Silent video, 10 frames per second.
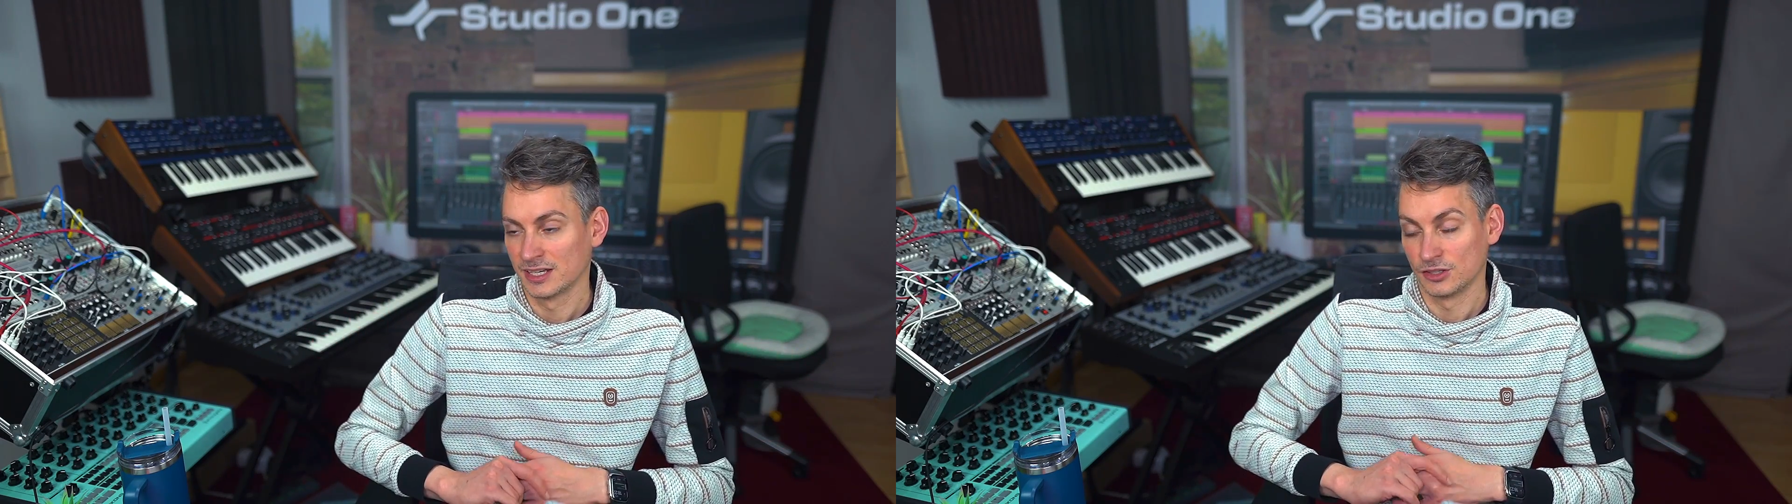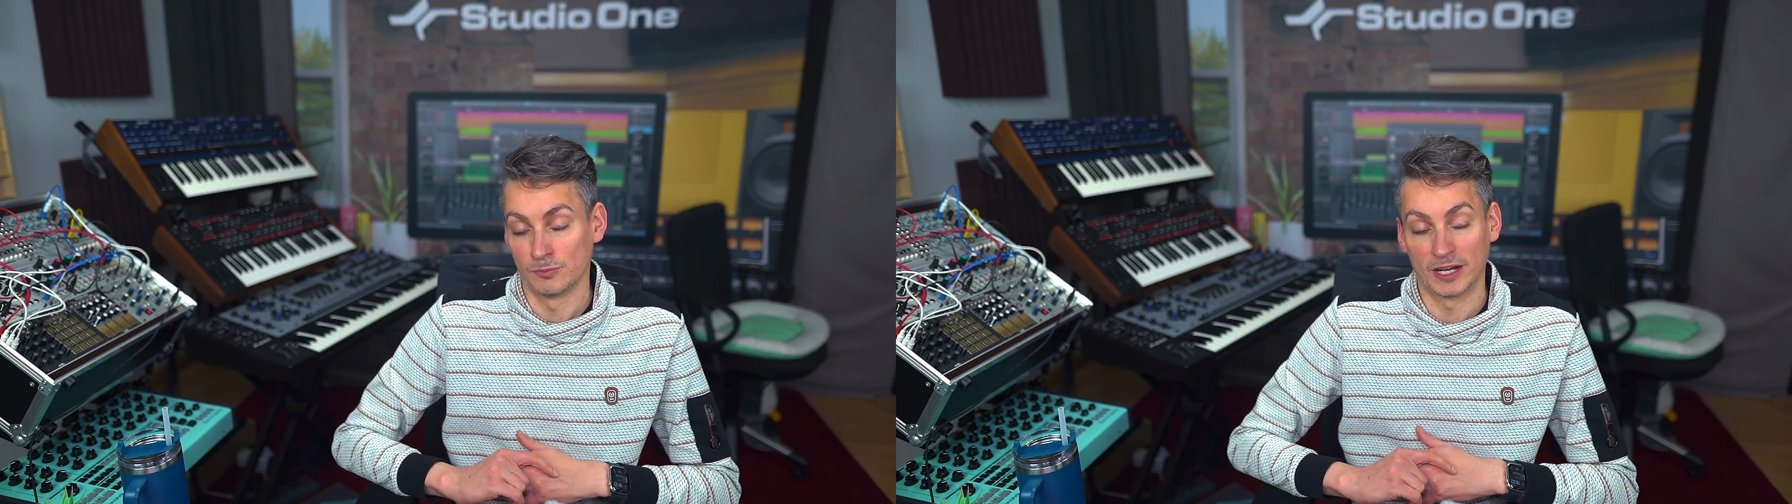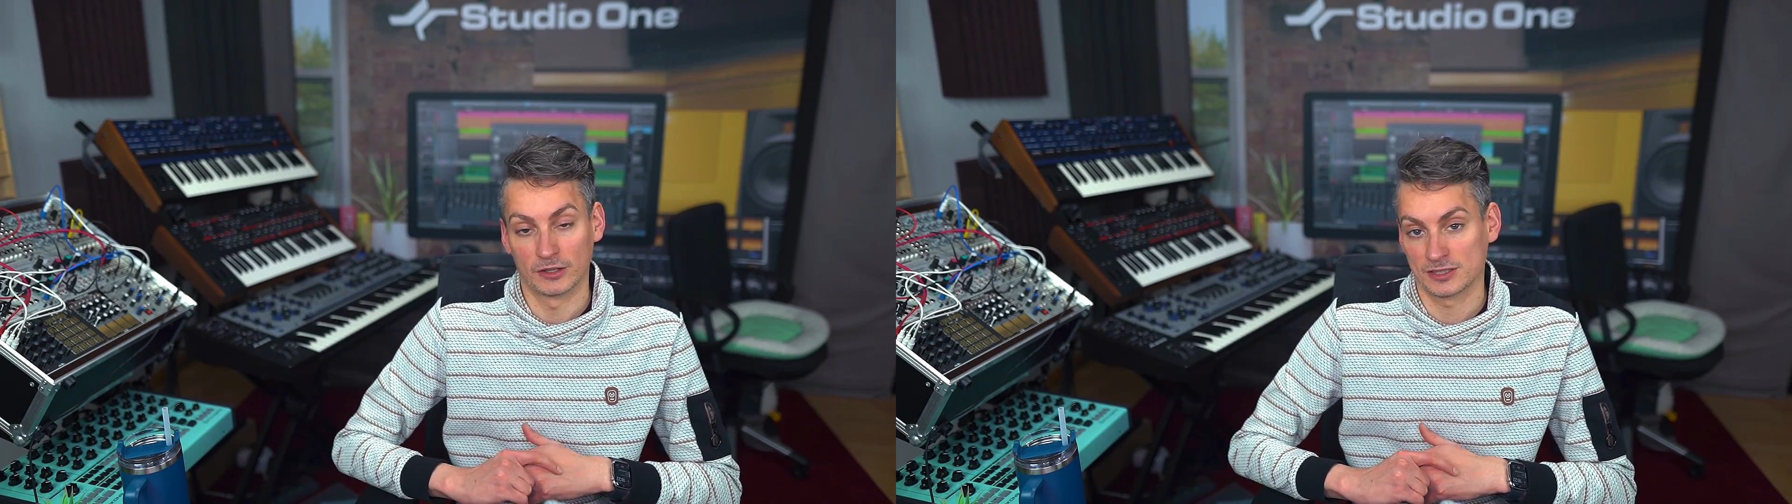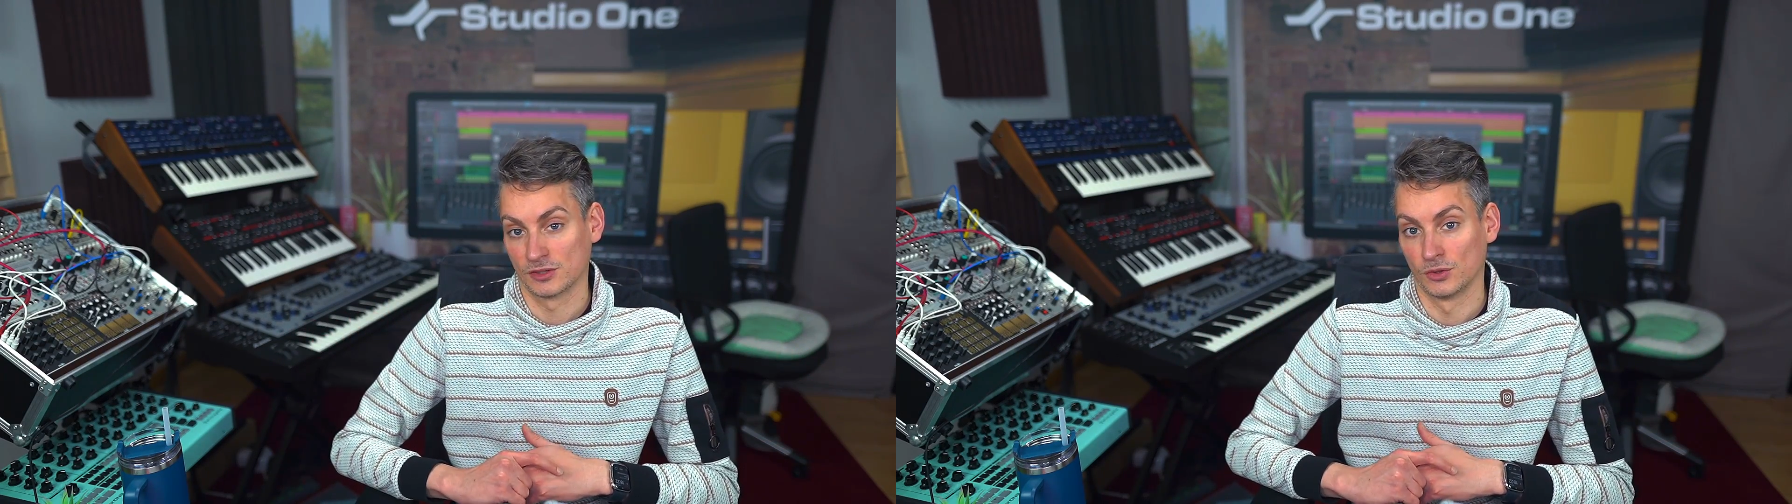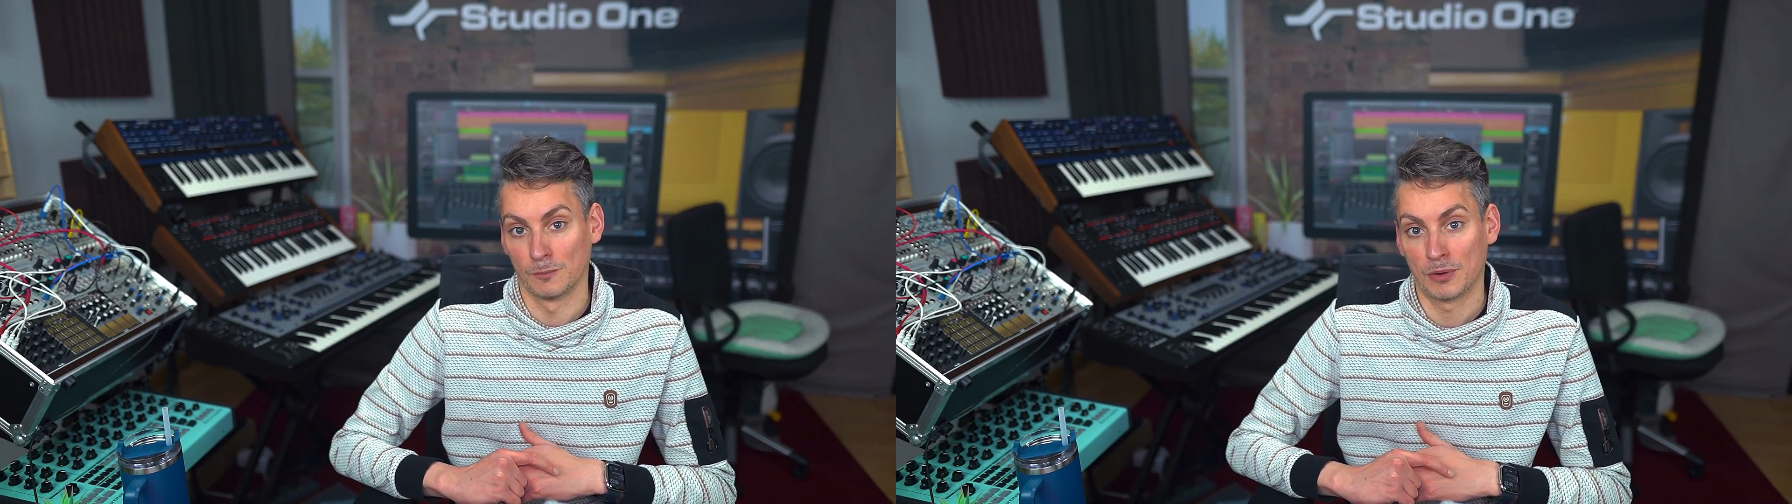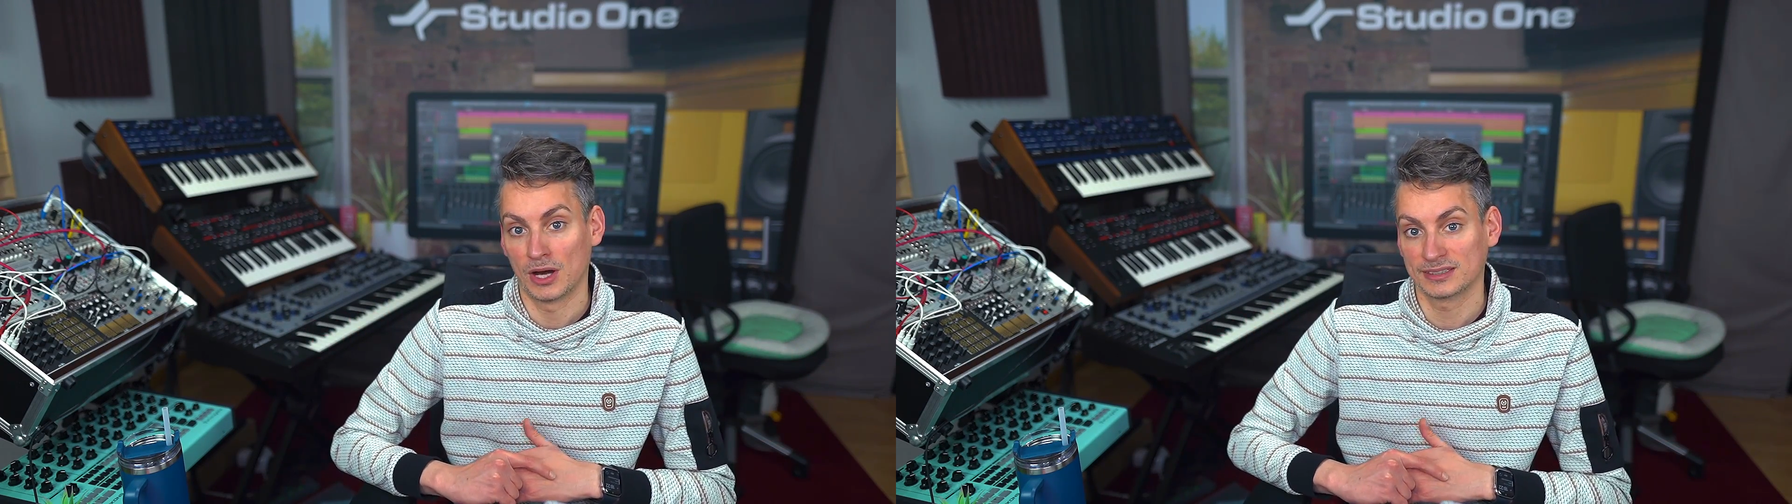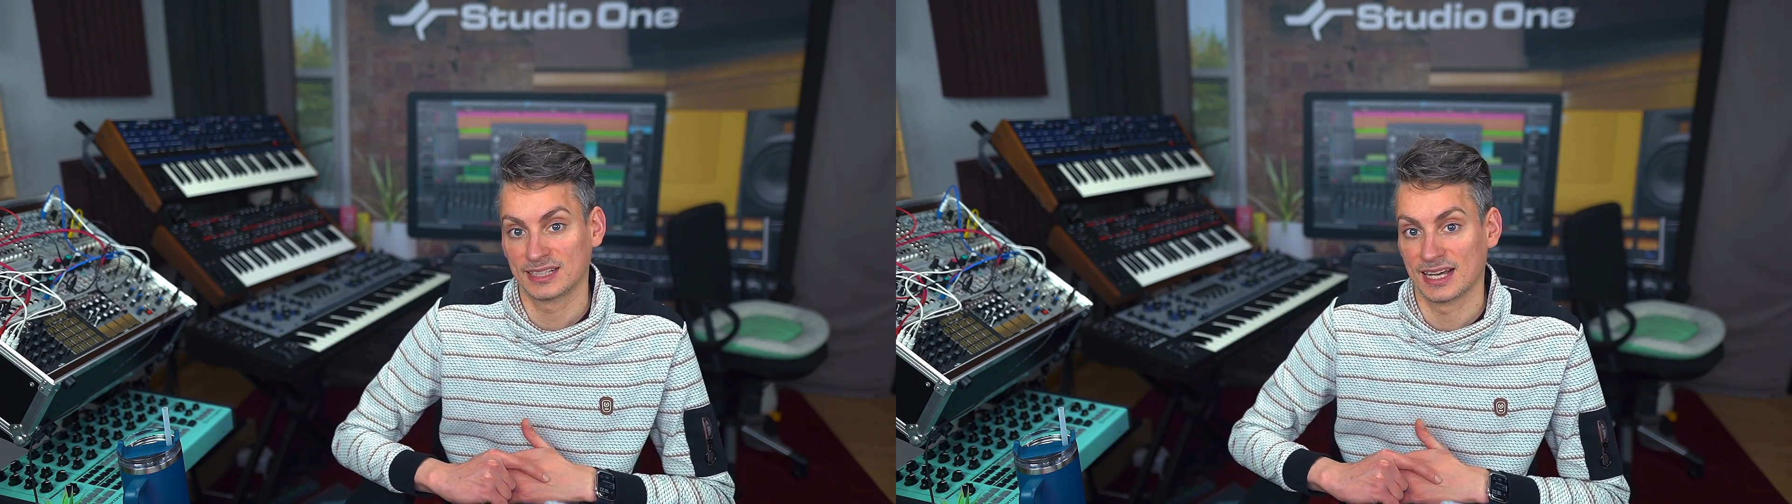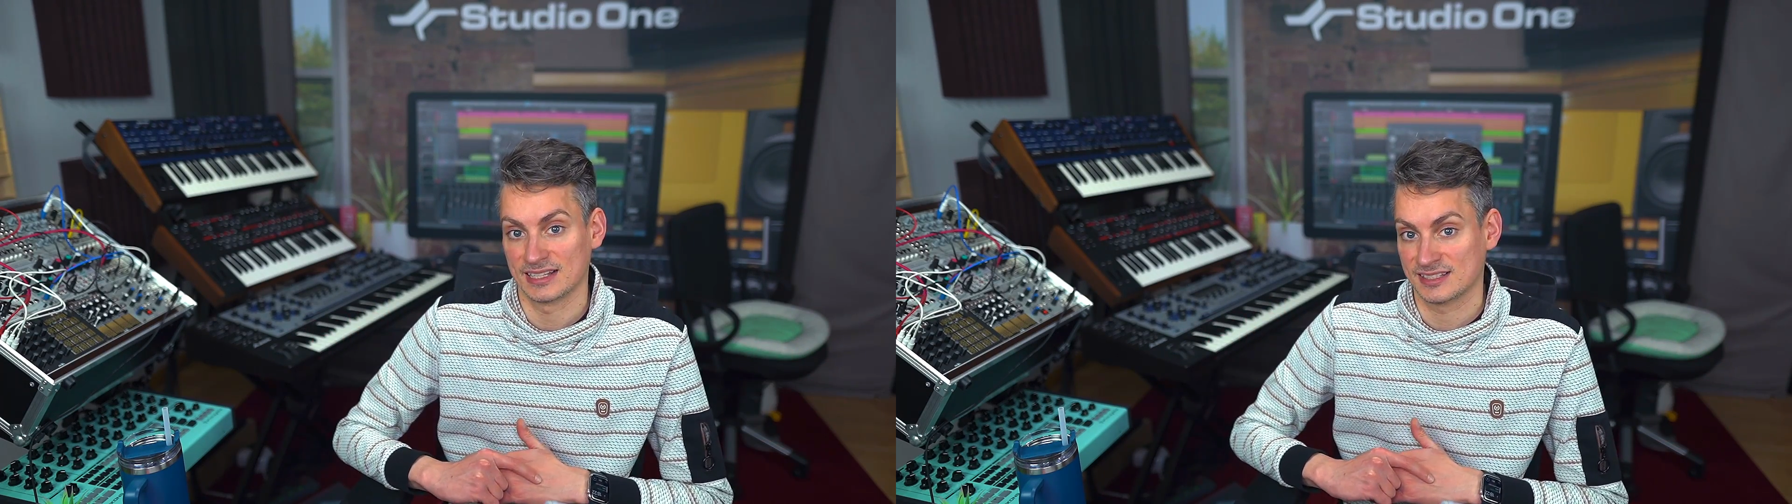You might also know
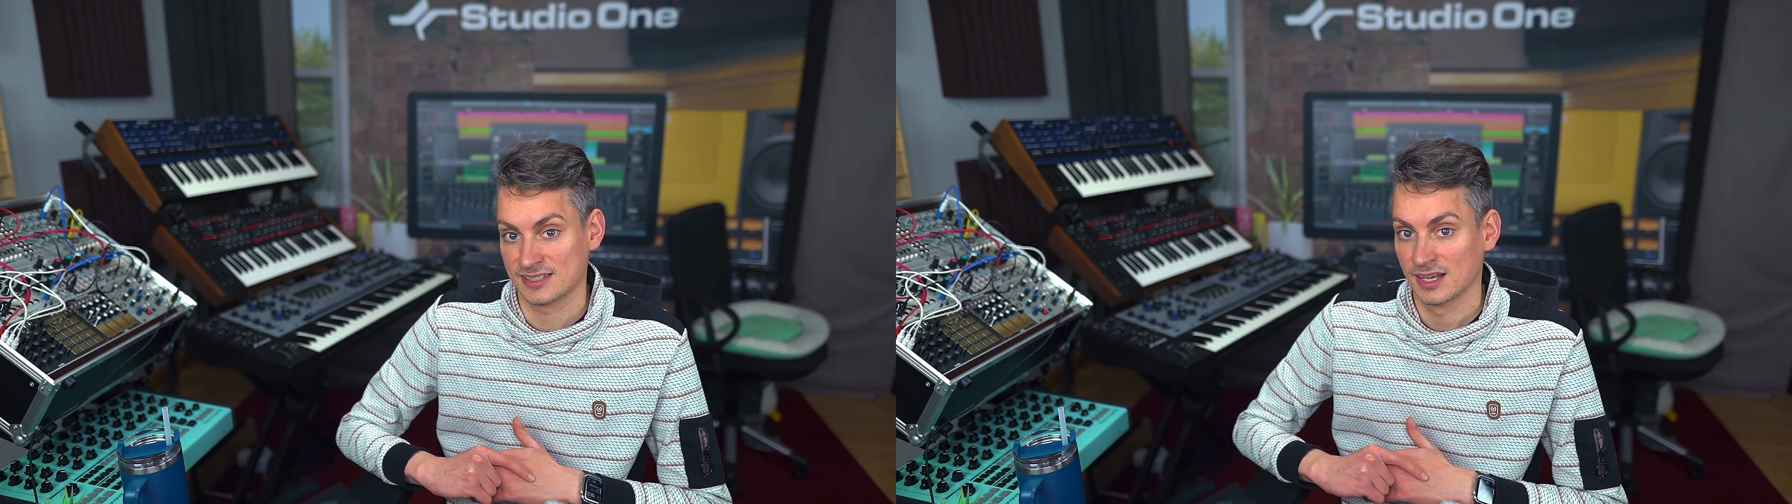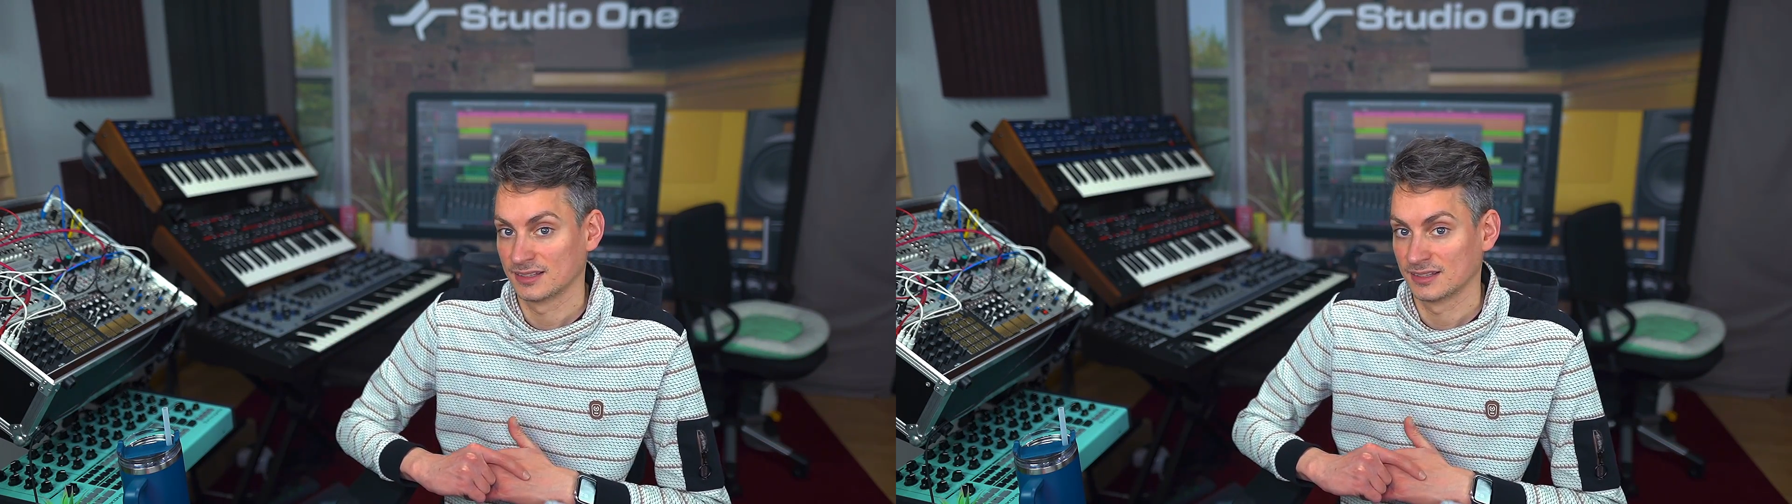podcasts